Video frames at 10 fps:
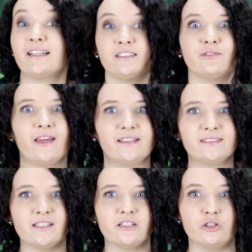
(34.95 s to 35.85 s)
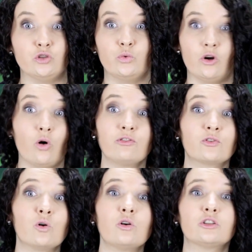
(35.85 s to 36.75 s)
let's face it, it would
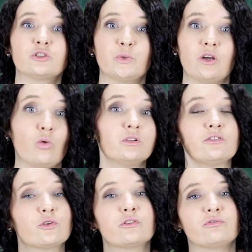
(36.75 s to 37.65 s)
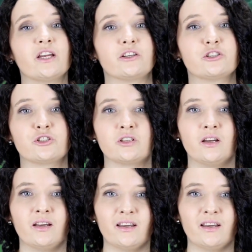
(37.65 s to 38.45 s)
of course be only for the rich.